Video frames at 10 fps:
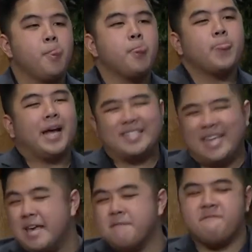That's
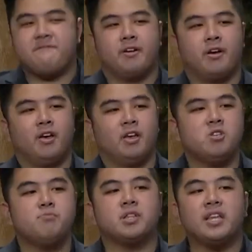if you
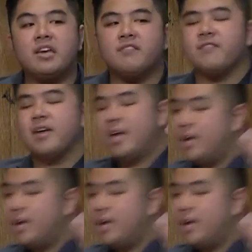believe in